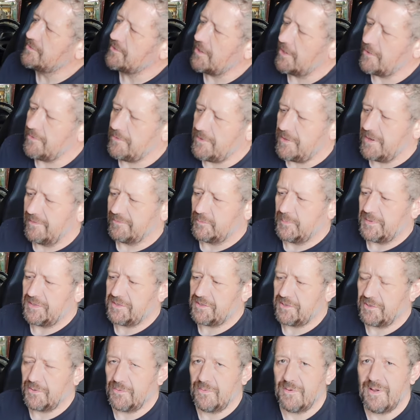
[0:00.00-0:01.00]
so you don't have to be
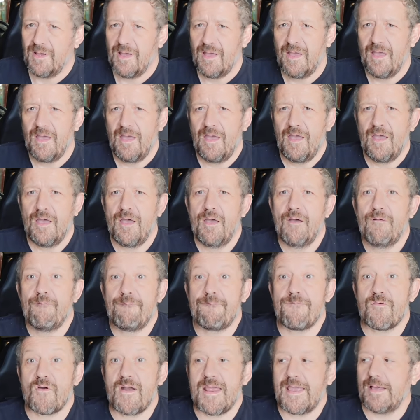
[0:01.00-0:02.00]
too
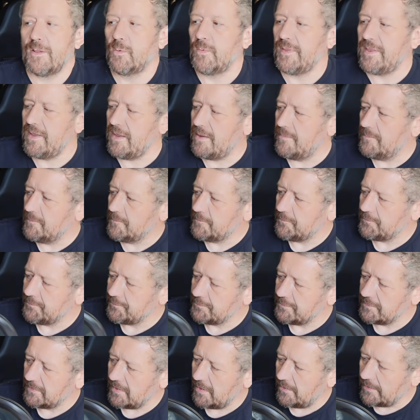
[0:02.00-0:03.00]
frail with it.
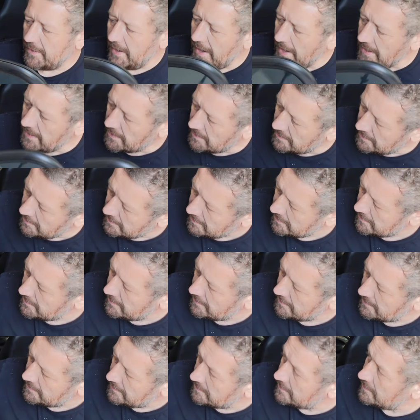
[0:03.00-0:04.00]
Okay,
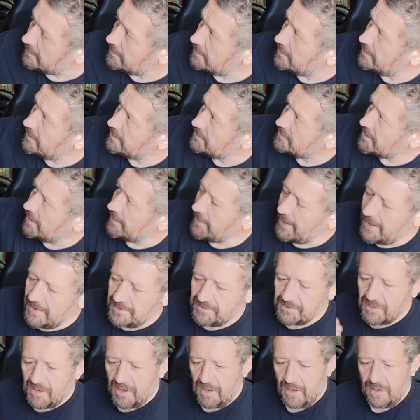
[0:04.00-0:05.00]
so that
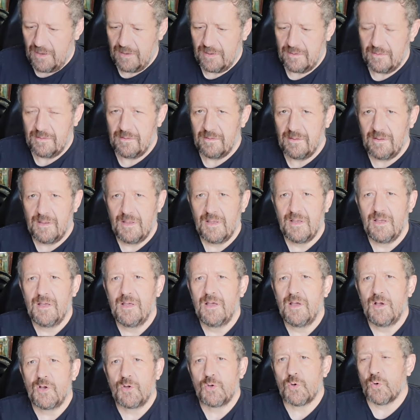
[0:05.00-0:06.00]
is our
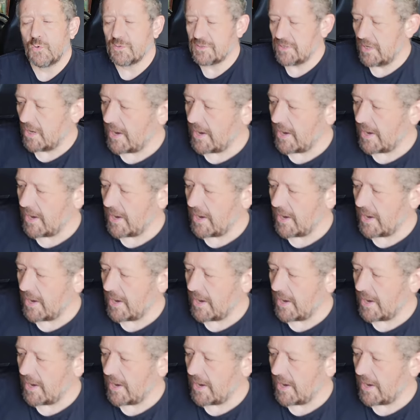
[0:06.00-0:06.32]
quarter